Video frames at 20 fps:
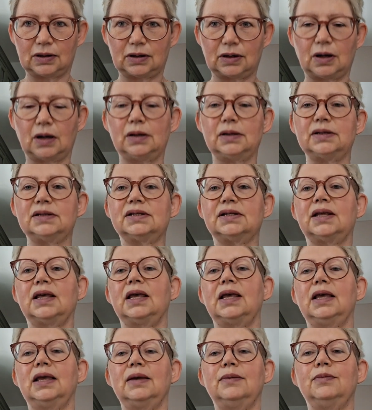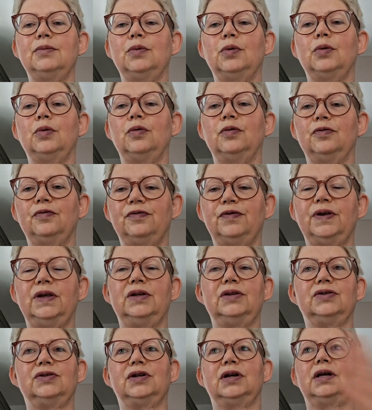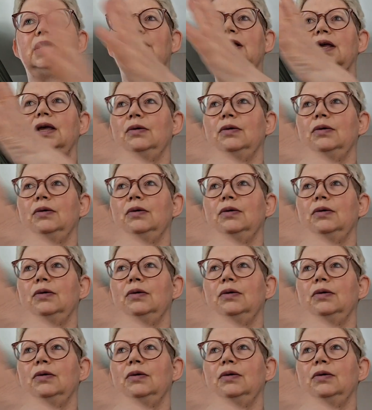colour scheme or feature